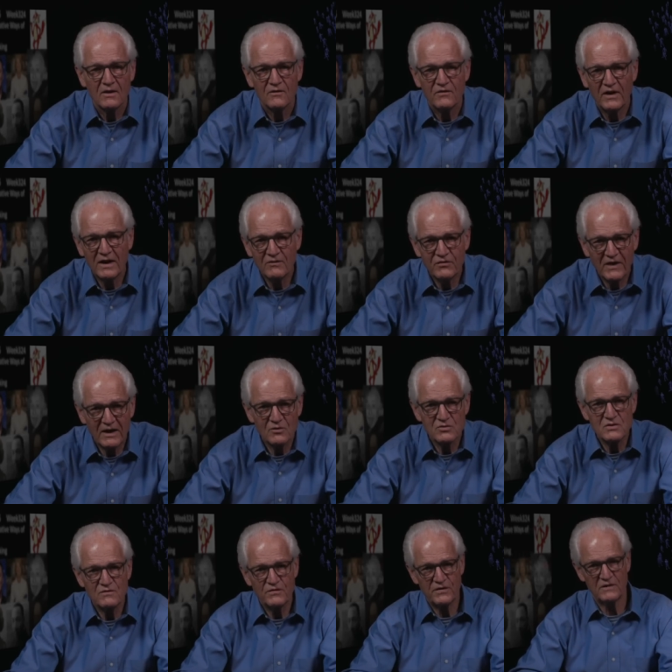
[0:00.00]

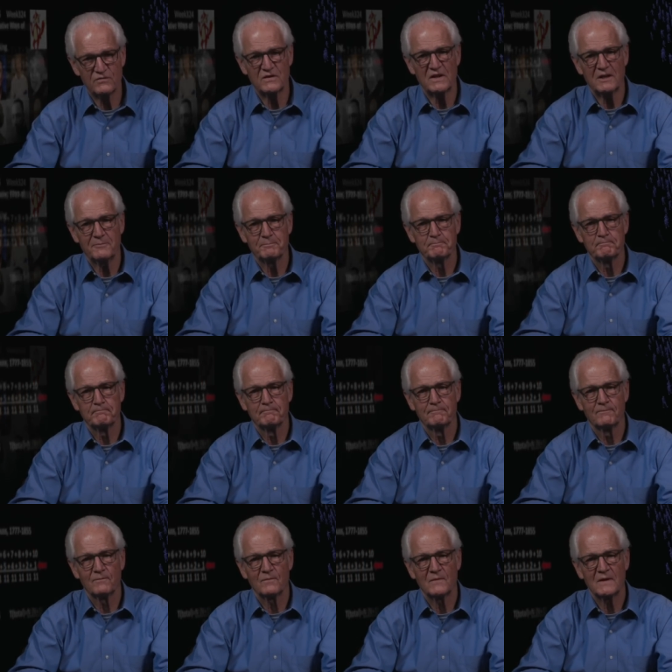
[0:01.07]
5,050.
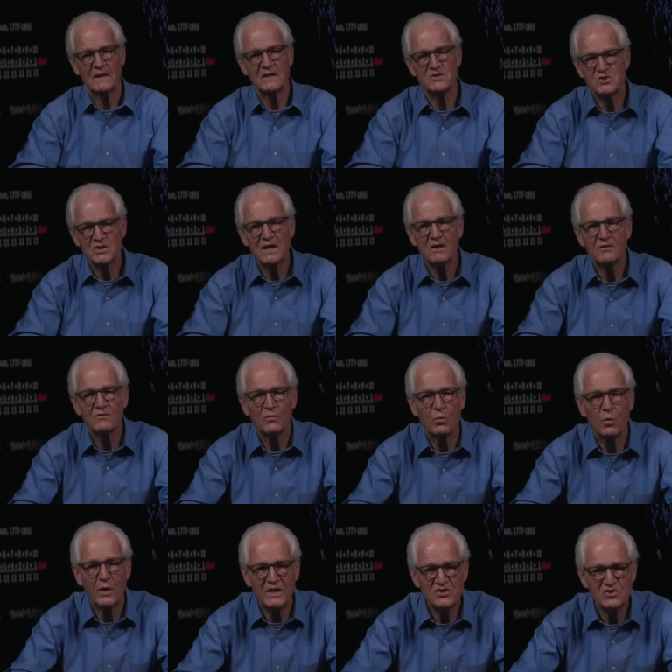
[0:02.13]
Instead of
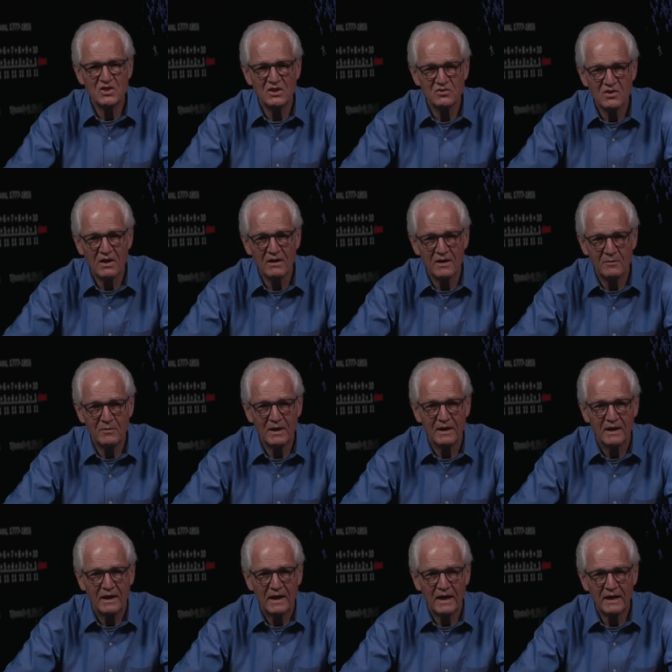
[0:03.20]
wasting time
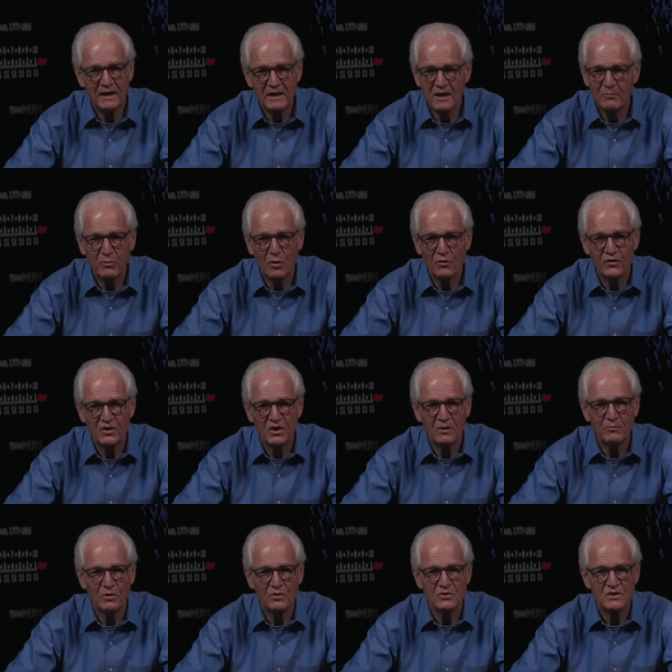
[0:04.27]
adding up all the
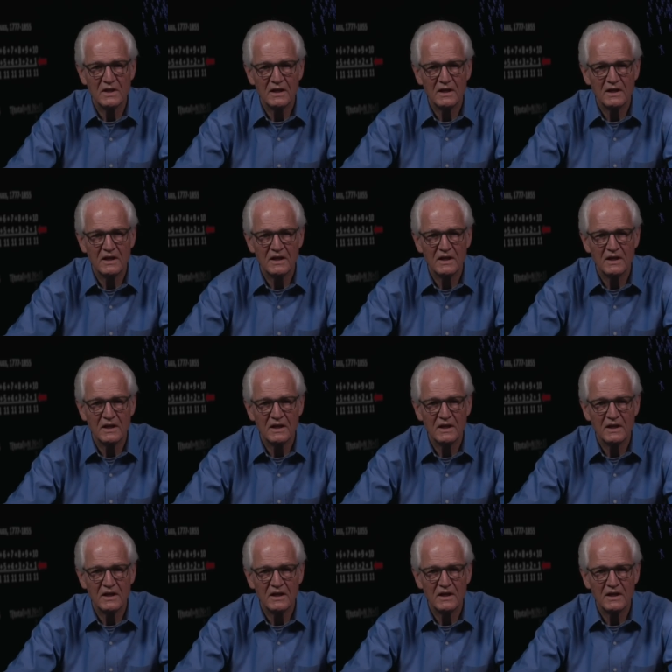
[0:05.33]
numbers,